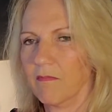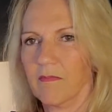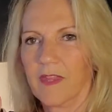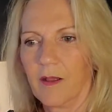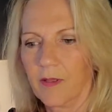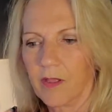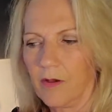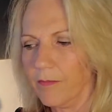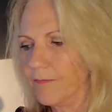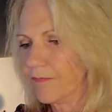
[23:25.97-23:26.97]
There we
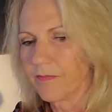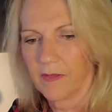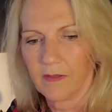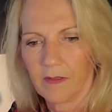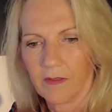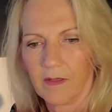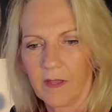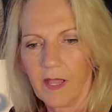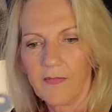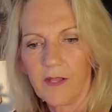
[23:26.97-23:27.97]
go.
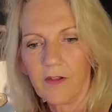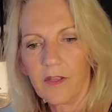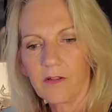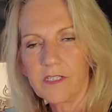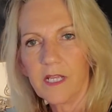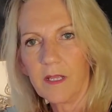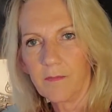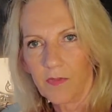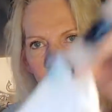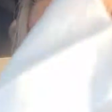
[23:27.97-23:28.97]
And then they'll take
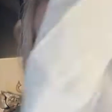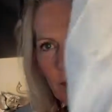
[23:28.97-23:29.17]
their wet